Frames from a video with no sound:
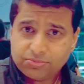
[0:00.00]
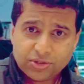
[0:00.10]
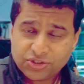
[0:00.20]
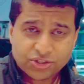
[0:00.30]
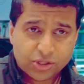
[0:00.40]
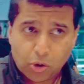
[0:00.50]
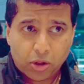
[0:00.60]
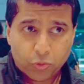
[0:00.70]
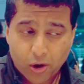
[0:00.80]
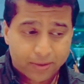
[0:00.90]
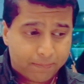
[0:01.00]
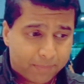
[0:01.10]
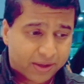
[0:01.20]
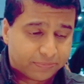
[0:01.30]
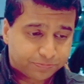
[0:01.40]
this is the only one,
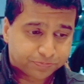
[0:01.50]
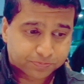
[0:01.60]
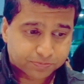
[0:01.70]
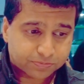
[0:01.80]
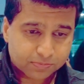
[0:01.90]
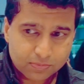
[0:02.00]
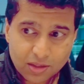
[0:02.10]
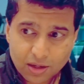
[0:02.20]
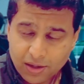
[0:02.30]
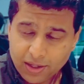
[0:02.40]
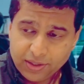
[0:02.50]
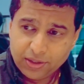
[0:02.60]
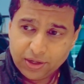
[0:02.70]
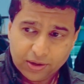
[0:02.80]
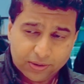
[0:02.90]
but,
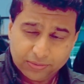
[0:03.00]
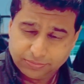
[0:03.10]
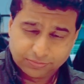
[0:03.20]
you know,